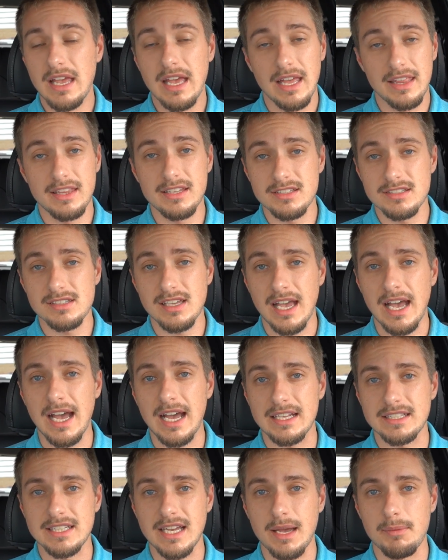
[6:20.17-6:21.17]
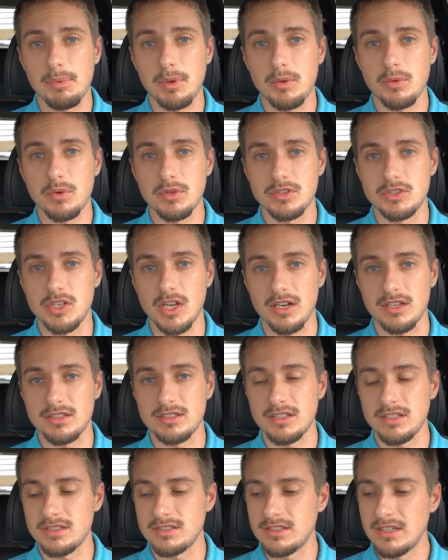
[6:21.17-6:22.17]
this is a hot topic with
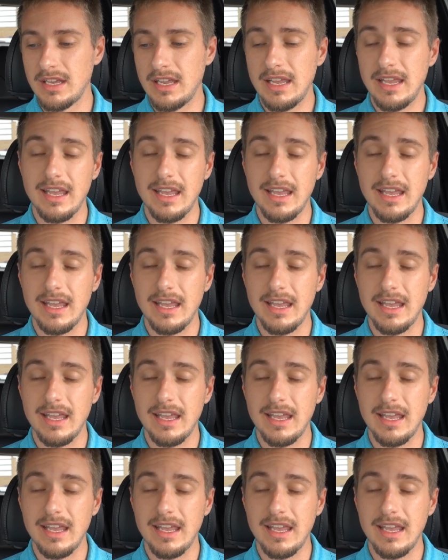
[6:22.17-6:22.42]
Genesis